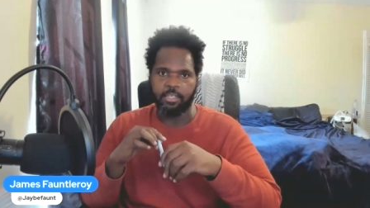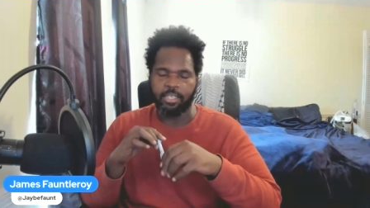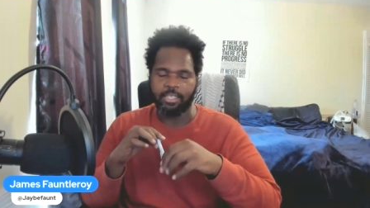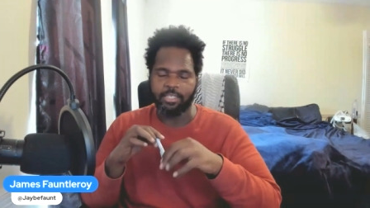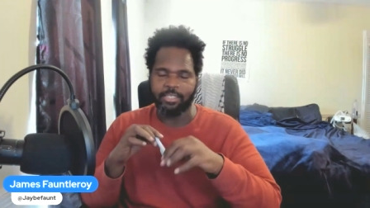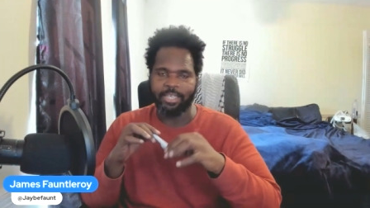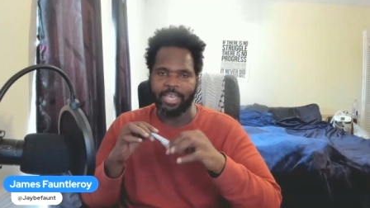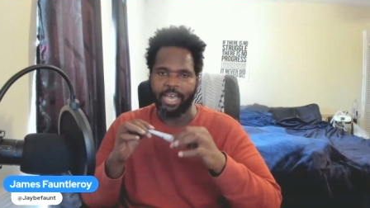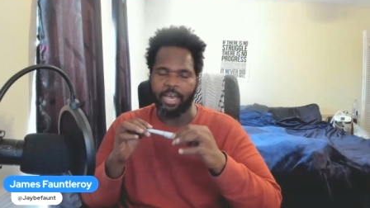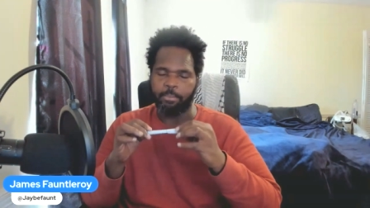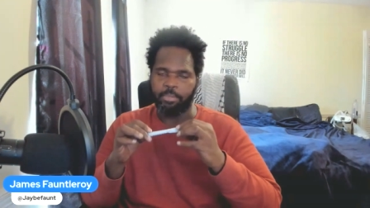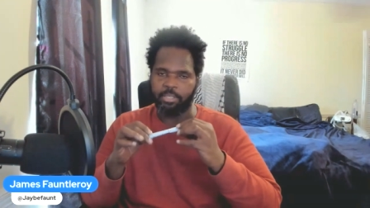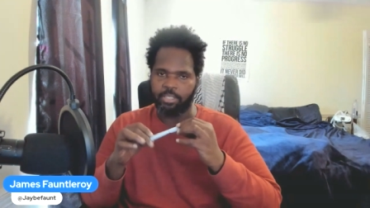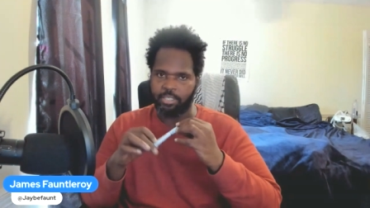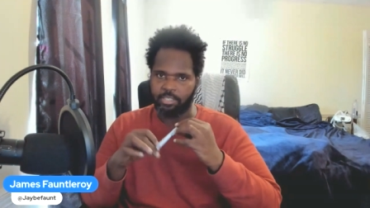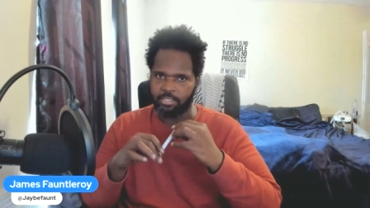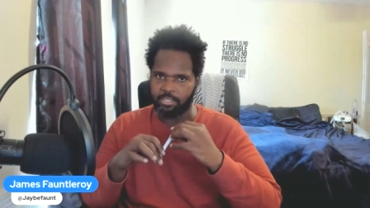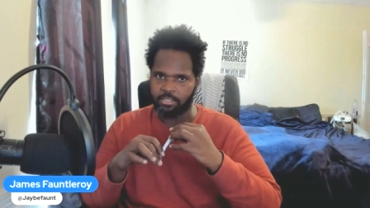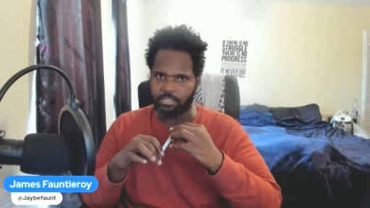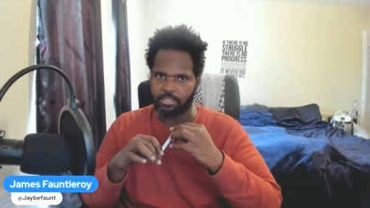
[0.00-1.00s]
these
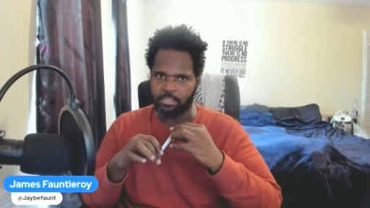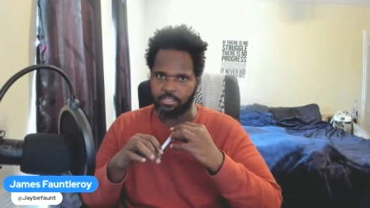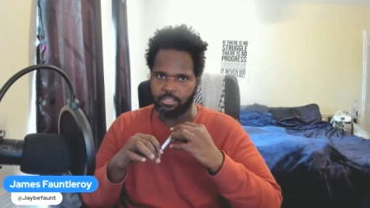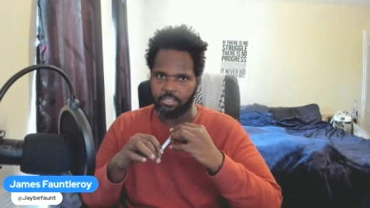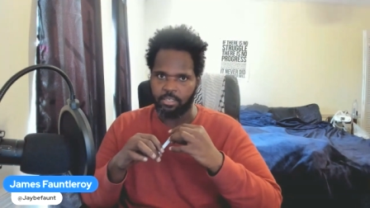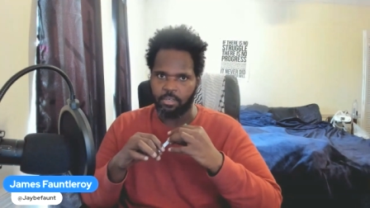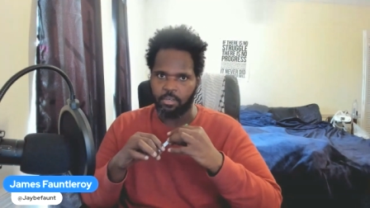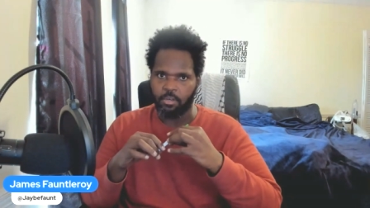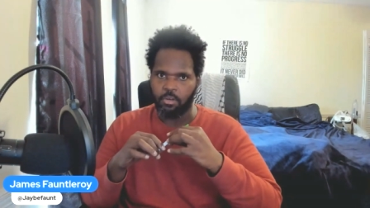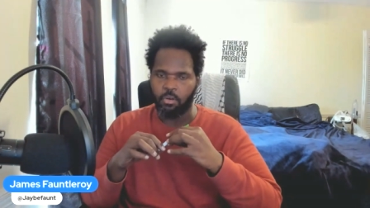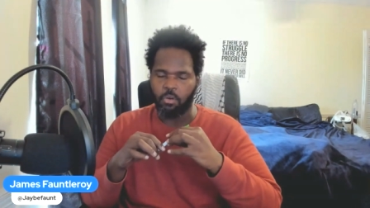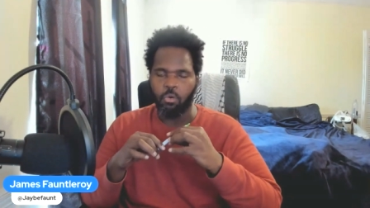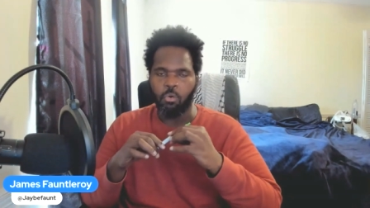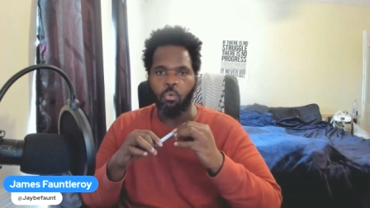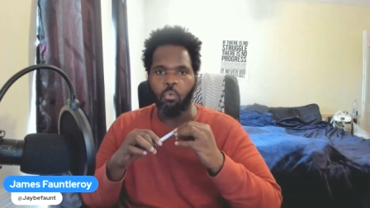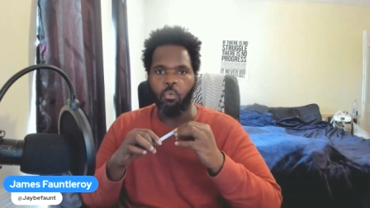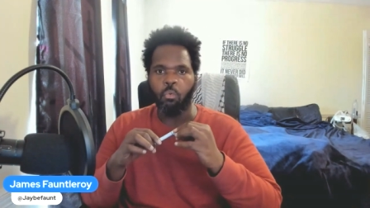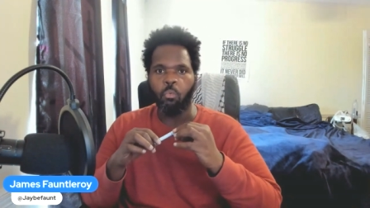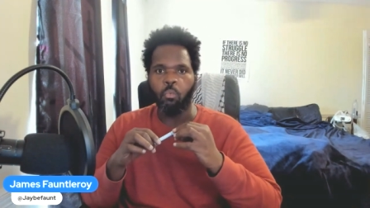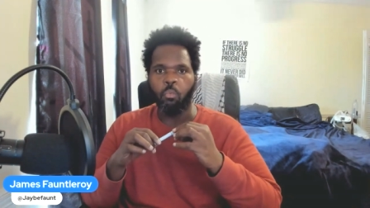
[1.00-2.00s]
capitalists
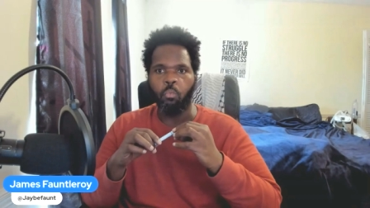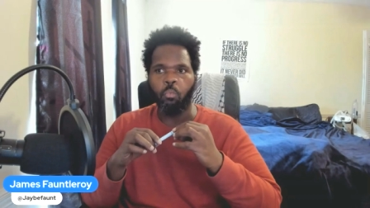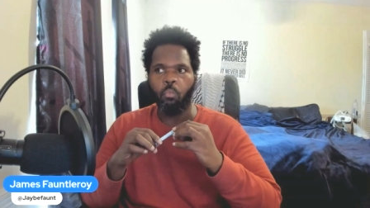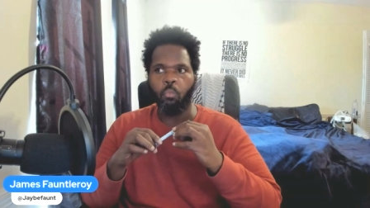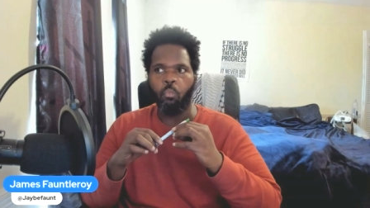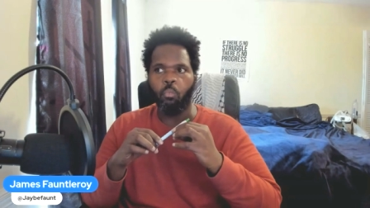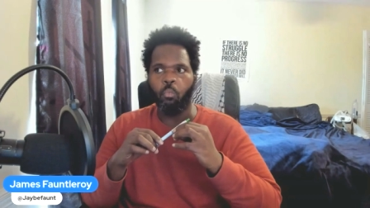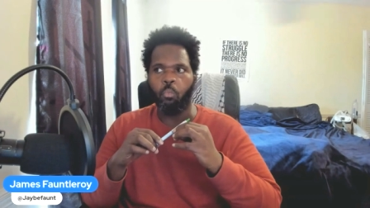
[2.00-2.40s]
who